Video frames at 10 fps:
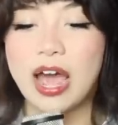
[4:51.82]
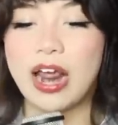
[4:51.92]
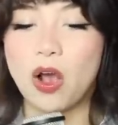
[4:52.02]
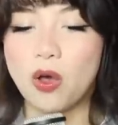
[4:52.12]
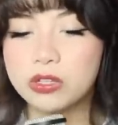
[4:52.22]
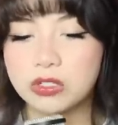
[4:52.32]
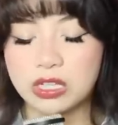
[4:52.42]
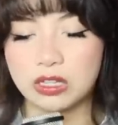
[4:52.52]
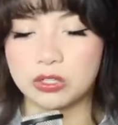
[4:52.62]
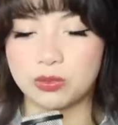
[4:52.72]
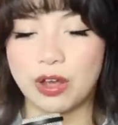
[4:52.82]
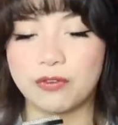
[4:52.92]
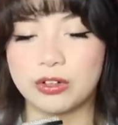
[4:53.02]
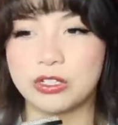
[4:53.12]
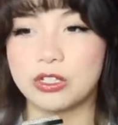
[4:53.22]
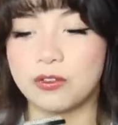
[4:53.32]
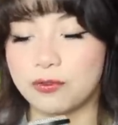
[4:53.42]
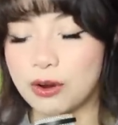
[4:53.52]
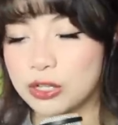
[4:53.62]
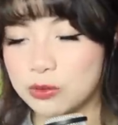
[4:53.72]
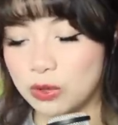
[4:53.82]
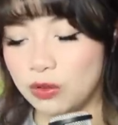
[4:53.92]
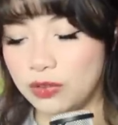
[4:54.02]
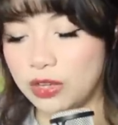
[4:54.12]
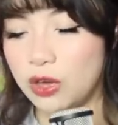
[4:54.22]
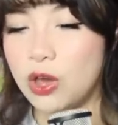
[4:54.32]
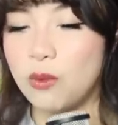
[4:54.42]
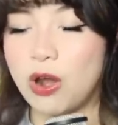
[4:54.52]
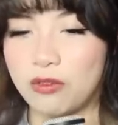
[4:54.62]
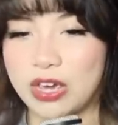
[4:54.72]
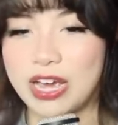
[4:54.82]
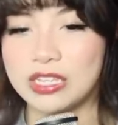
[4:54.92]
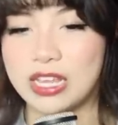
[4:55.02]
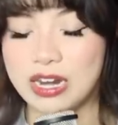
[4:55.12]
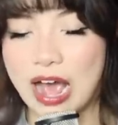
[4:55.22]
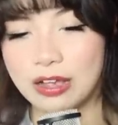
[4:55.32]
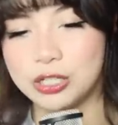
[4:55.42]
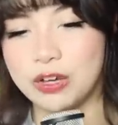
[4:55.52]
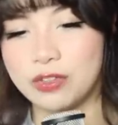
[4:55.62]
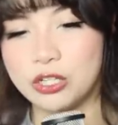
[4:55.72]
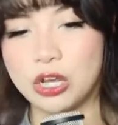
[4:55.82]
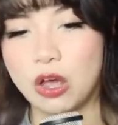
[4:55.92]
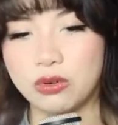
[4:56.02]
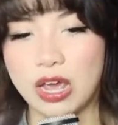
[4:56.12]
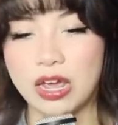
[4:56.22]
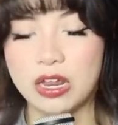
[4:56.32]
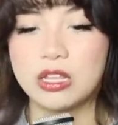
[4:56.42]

And I also think that's a reference to the first movie, wherever he has the analogy of the donut.